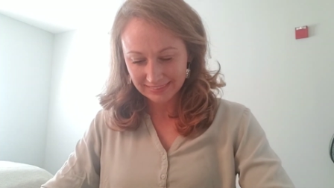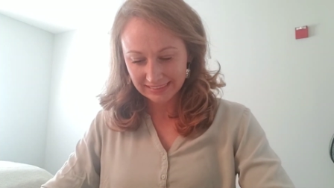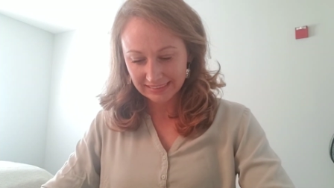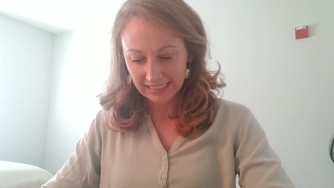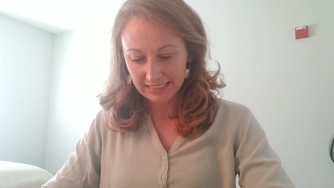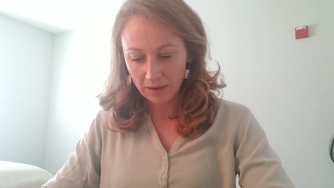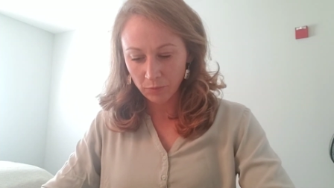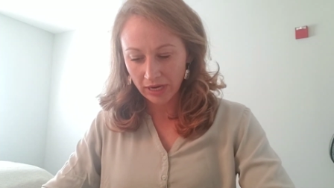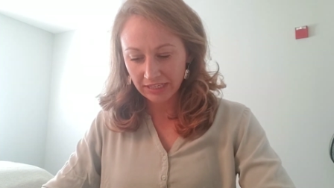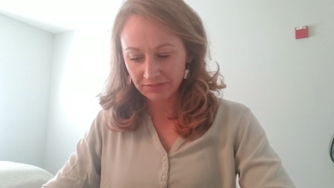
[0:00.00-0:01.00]
It says, I'm
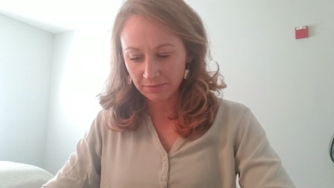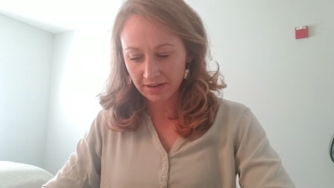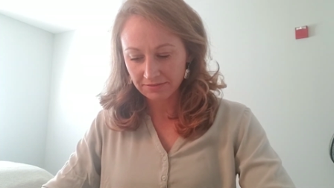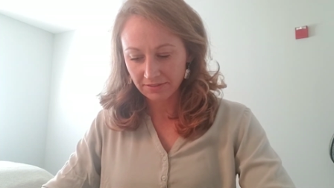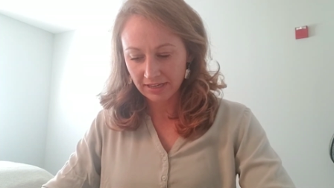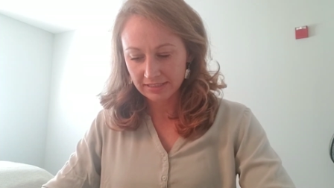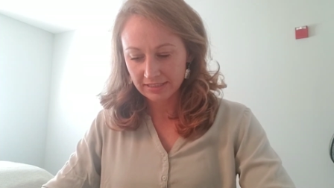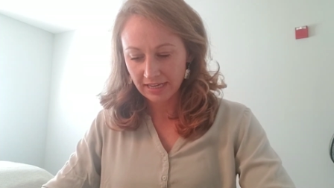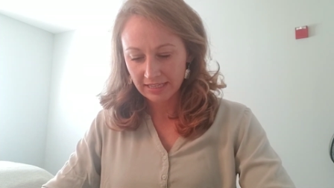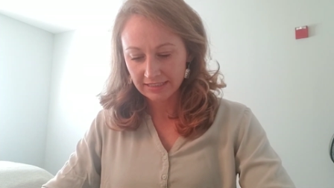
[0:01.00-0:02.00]
waiting for my friend.
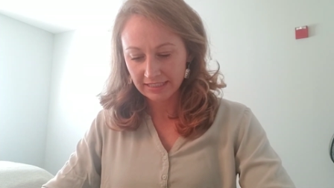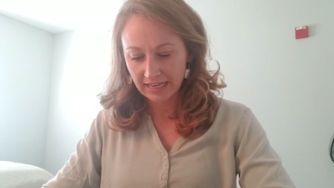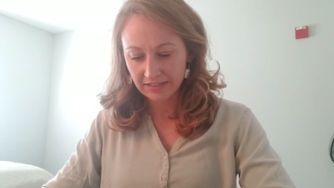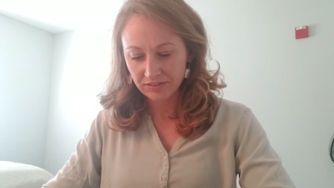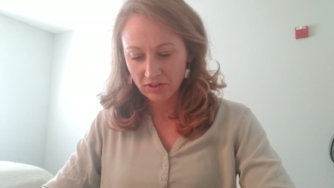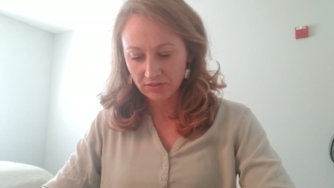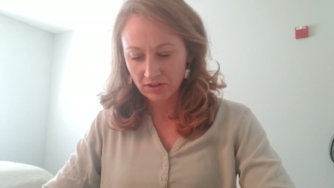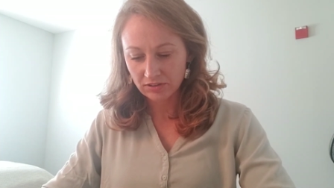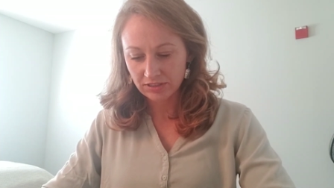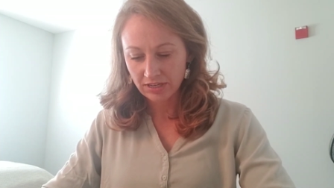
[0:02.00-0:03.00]
The gate's
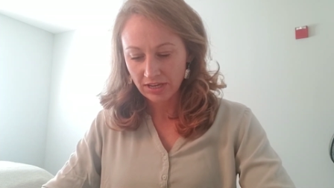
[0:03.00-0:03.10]
unlocked.